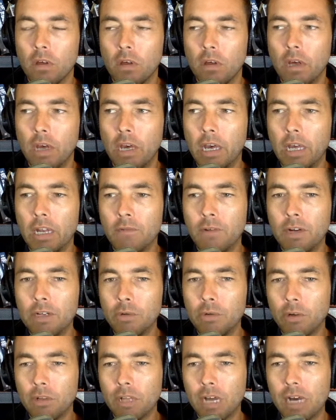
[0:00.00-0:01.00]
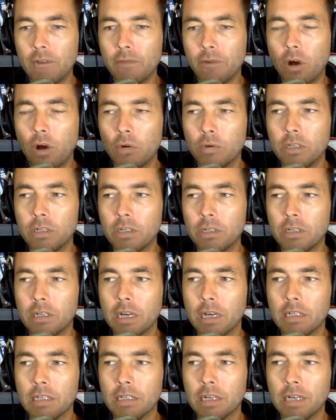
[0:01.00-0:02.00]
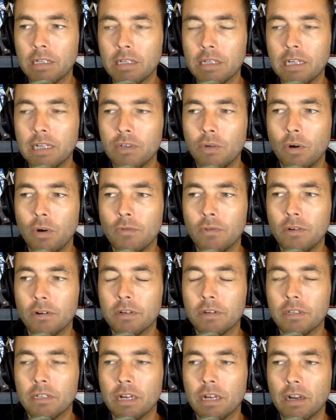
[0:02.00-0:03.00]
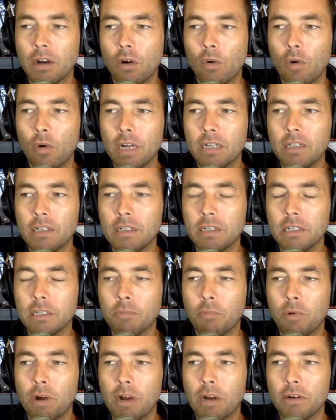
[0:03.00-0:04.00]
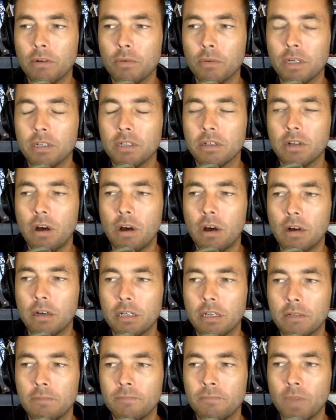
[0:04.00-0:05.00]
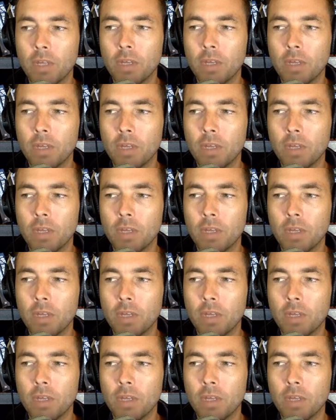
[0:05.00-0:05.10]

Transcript: And if I do a live coaching session, I send you over a set of questions prior to us talking.